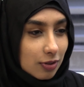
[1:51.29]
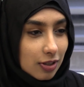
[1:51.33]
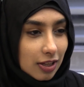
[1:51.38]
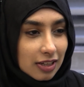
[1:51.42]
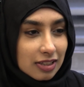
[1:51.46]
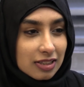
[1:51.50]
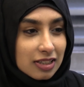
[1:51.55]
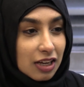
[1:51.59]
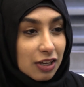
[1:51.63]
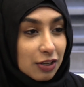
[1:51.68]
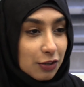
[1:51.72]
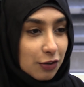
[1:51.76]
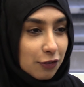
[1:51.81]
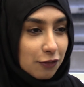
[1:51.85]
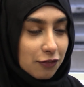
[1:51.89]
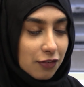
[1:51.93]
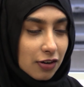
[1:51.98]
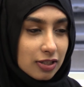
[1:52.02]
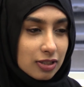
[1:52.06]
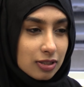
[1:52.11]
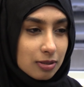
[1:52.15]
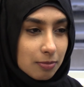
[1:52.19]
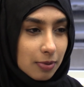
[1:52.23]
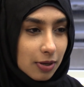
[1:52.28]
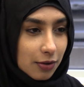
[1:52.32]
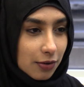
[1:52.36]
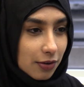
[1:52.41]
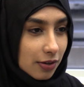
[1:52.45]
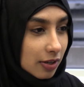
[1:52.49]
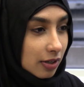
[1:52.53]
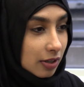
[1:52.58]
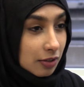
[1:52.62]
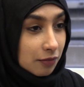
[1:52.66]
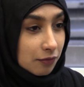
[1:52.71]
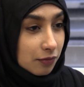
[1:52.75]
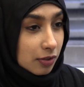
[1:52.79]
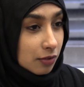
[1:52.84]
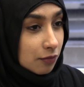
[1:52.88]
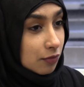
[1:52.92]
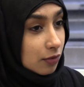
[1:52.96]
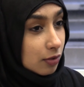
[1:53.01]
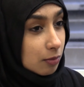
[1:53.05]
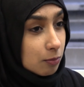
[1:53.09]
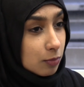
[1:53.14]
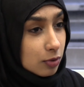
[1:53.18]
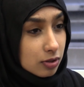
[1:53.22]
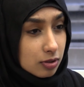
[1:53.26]
like telling your friends about it, even if
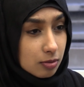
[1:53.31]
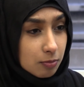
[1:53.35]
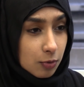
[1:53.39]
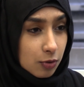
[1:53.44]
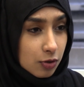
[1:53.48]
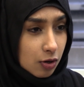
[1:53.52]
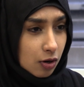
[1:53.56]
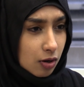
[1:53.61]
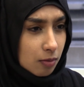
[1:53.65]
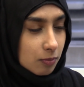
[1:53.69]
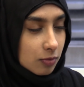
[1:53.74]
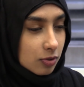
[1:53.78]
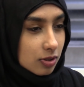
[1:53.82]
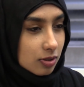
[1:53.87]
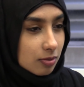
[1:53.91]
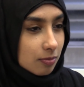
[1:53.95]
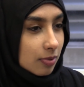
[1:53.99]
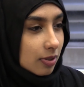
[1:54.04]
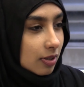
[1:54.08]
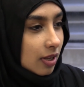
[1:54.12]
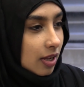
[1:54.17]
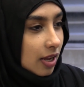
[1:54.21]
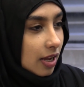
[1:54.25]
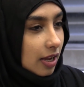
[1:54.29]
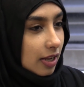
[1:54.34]
they're Muslim or not Muslim, it,